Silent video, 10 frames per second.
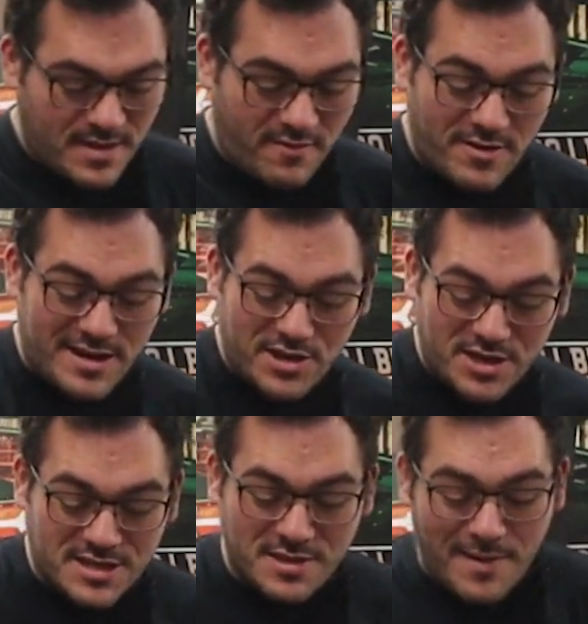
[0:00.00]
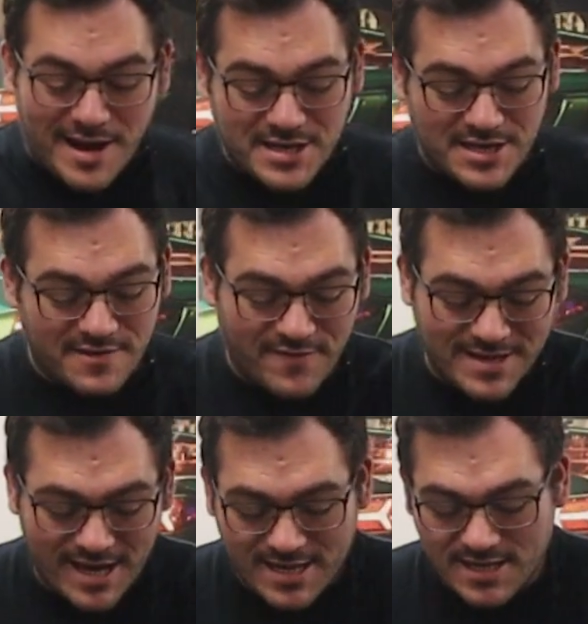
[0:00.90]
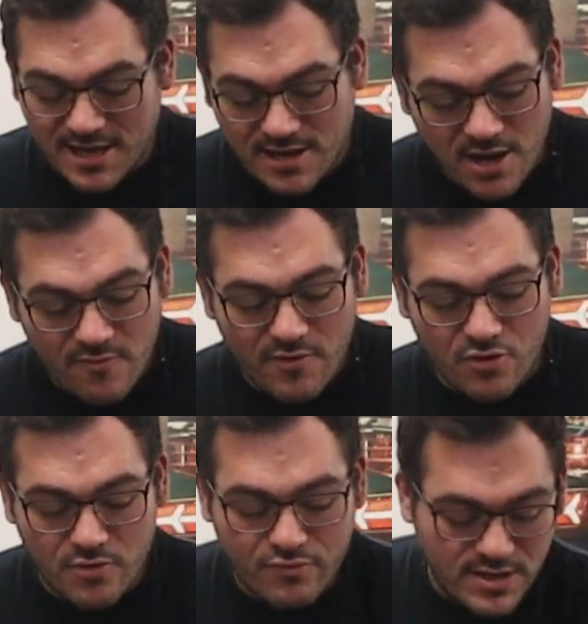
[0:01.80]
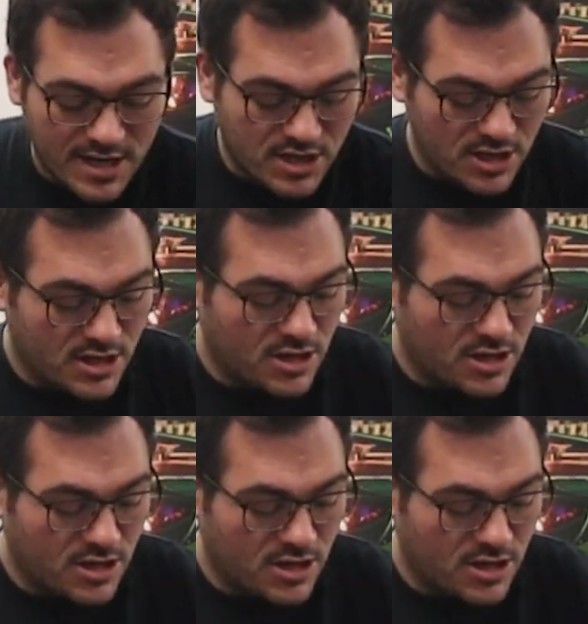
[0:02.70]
They're really good. The packaging is fantastic, real good protection.